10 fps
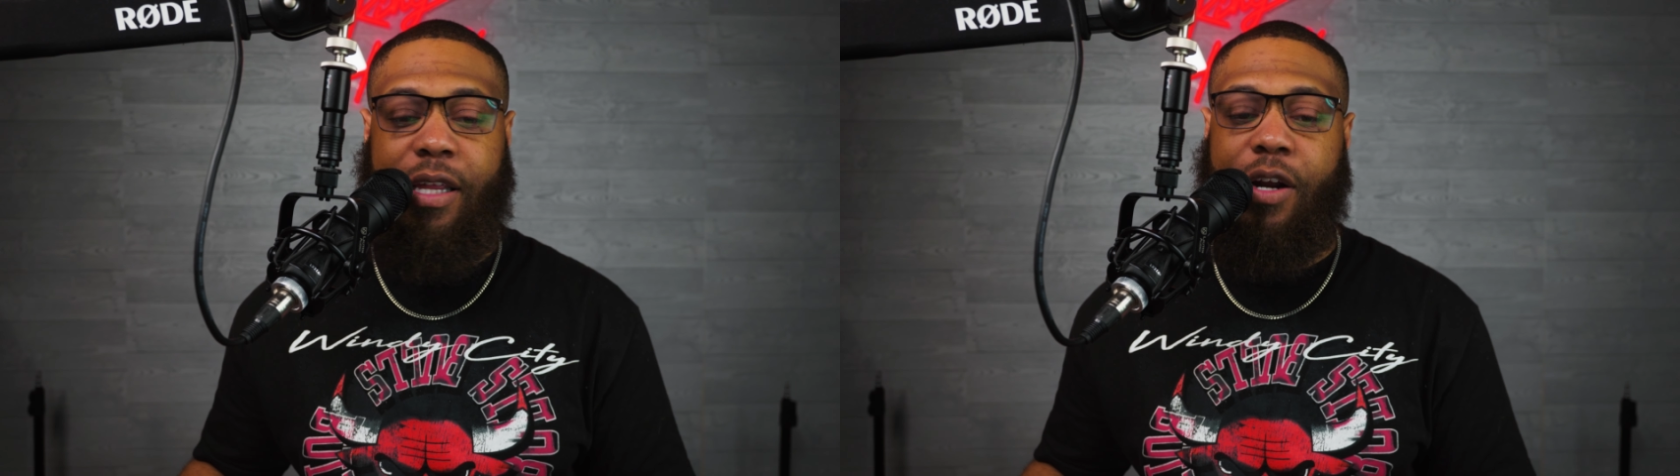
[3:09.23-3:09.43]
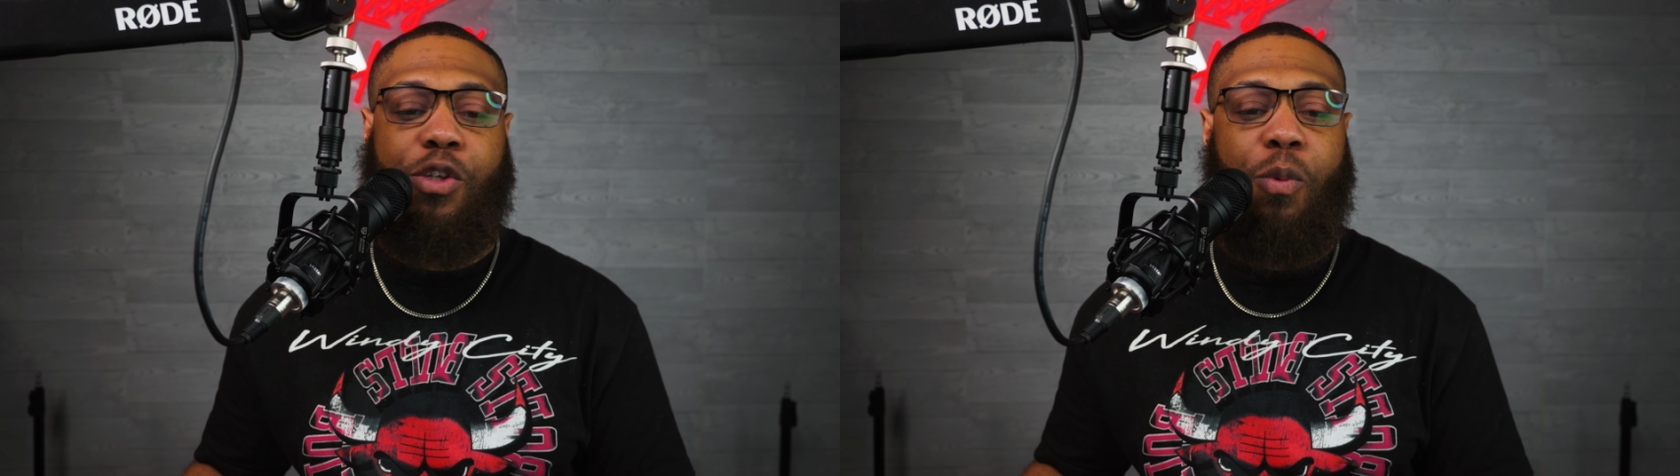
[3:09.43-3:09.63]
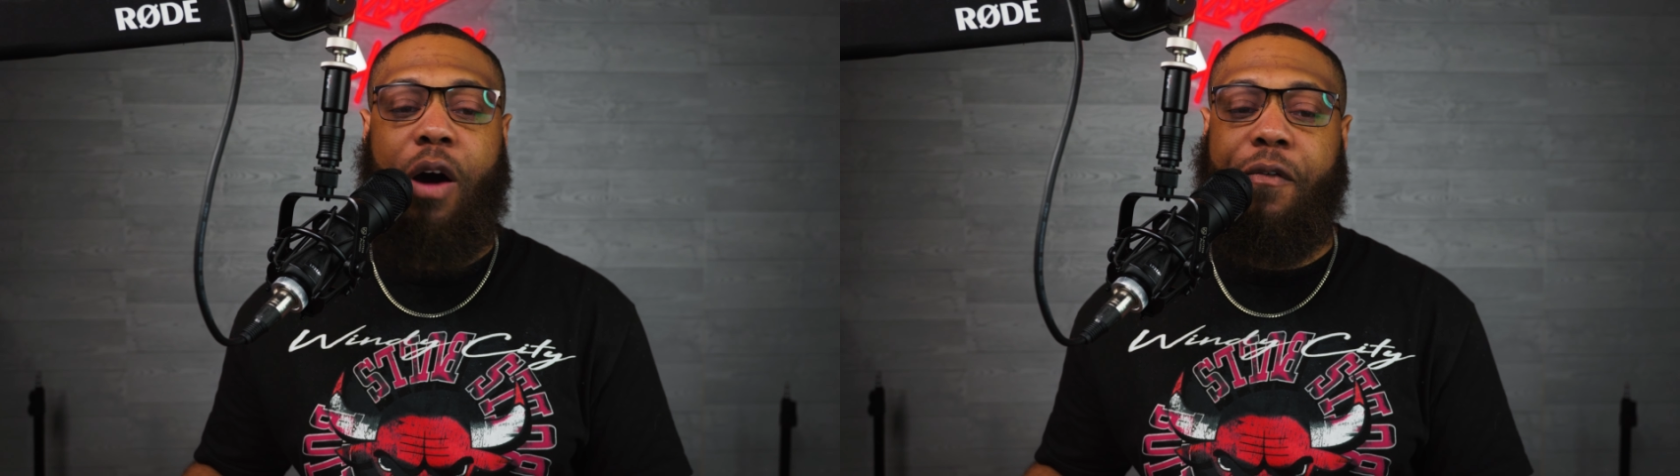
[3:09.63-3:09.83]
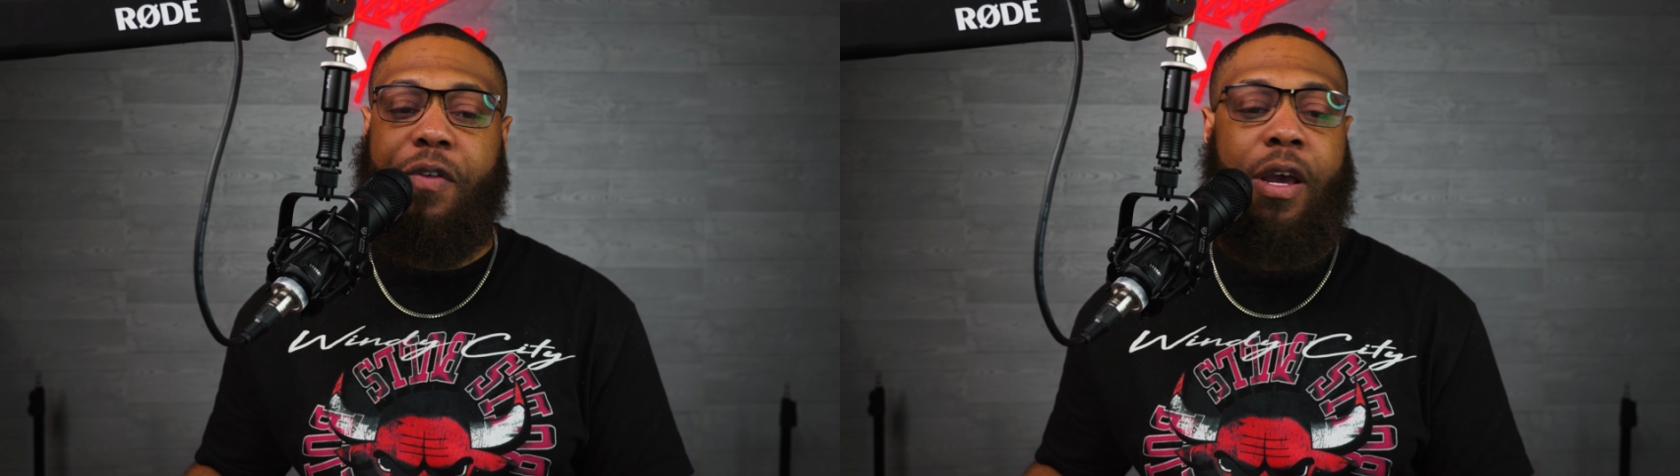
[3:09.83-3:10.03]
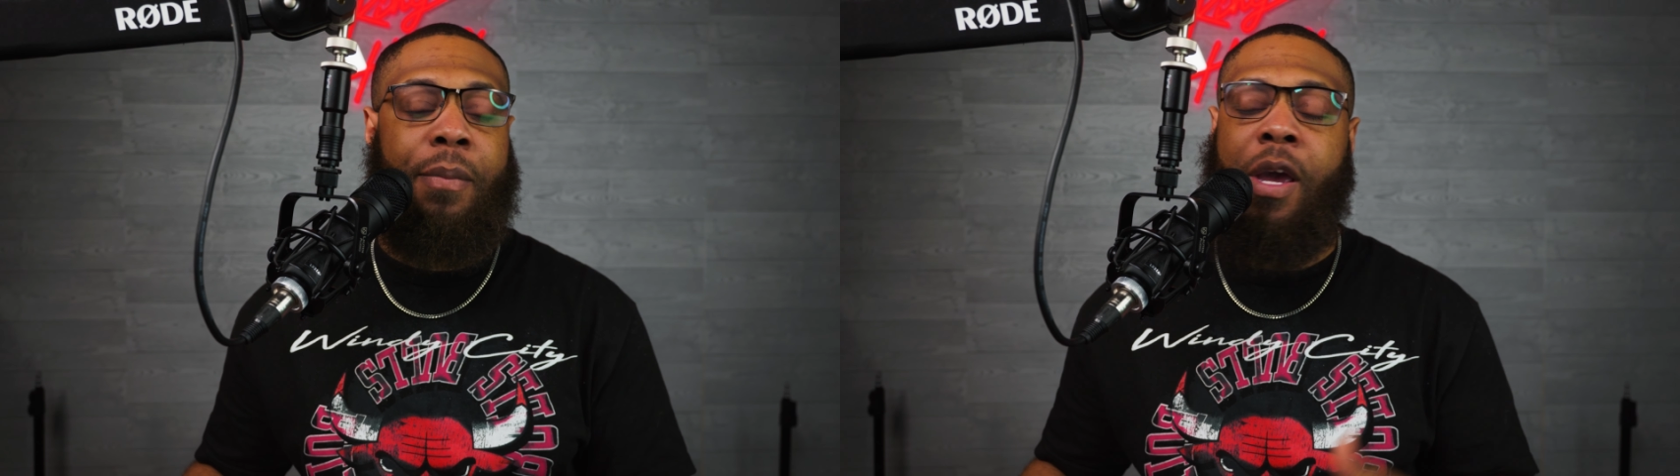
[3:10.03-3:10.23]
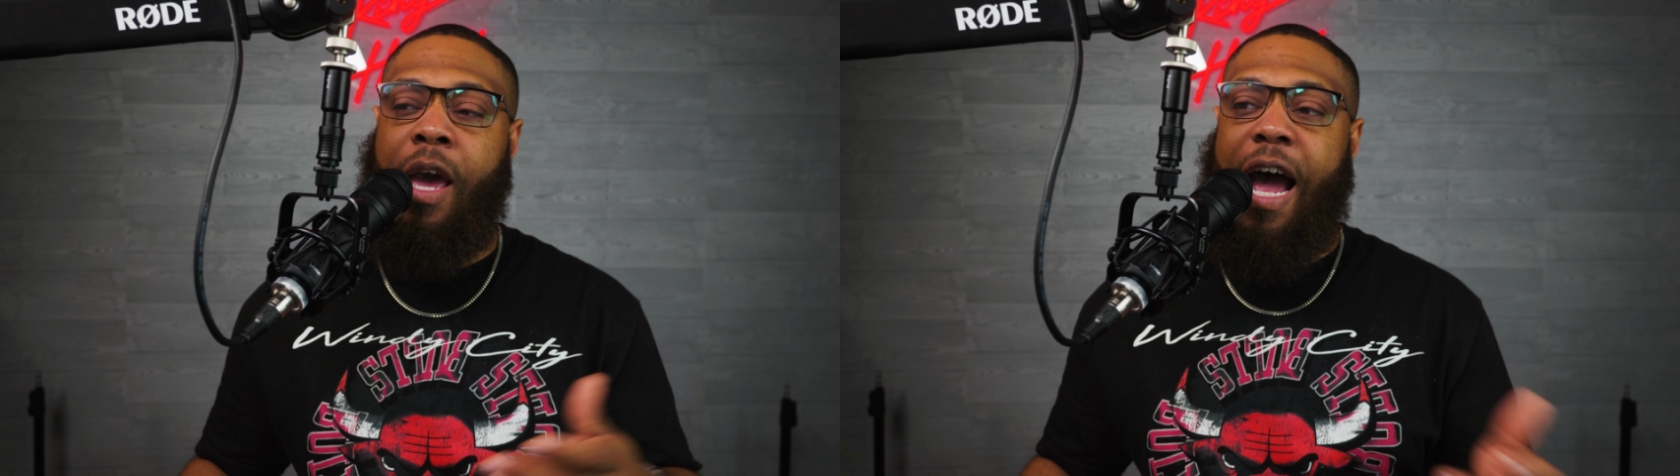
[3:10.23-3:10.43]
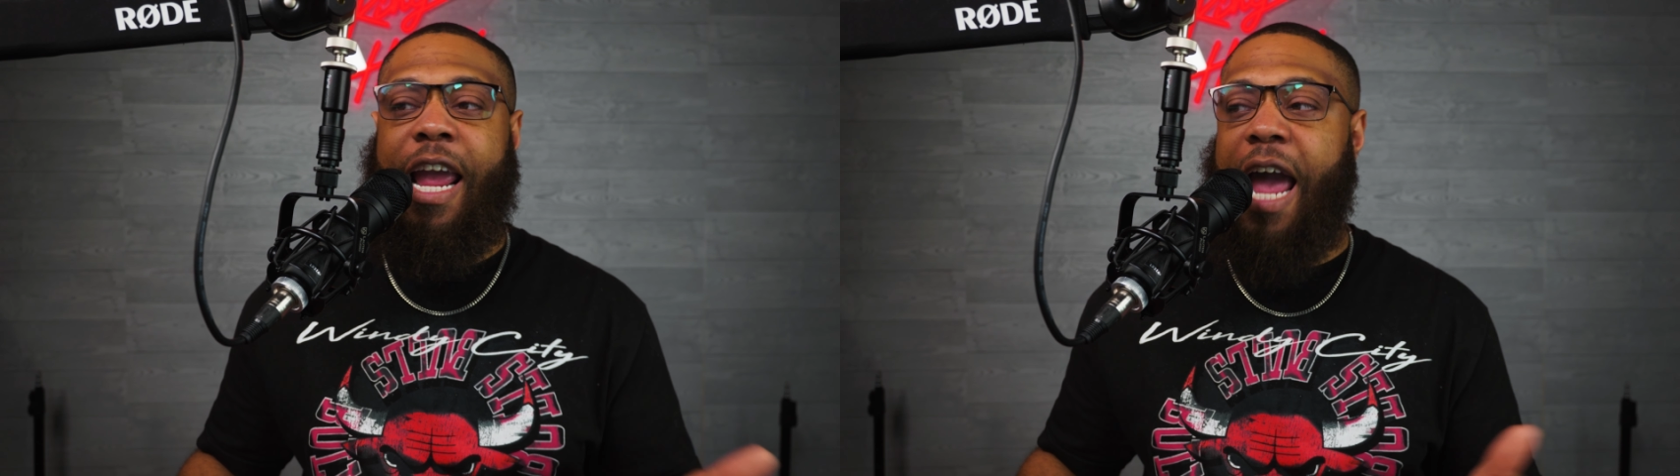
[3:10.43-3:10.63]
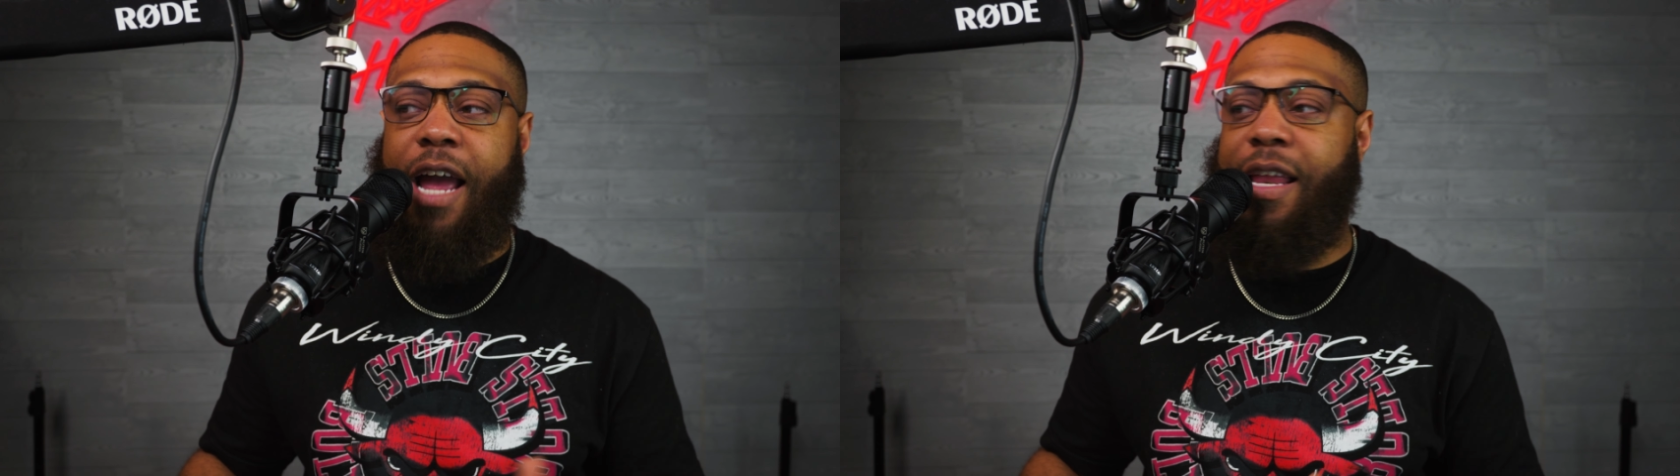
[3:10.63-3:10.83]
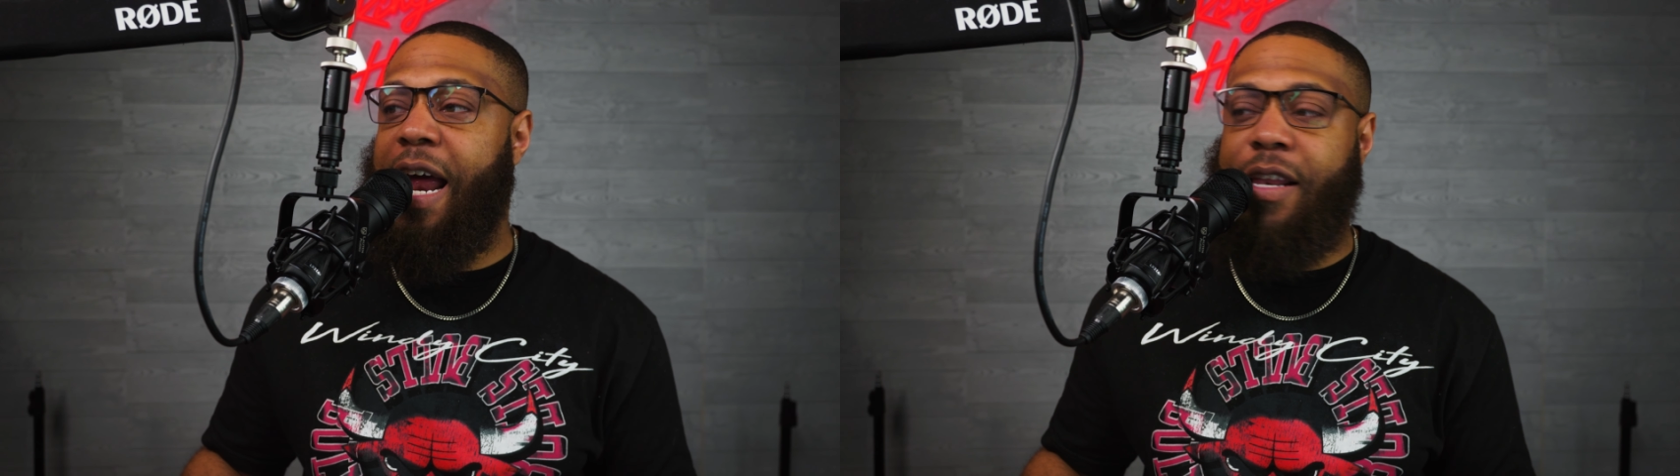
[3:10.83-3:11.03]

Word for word: there as well for them. I I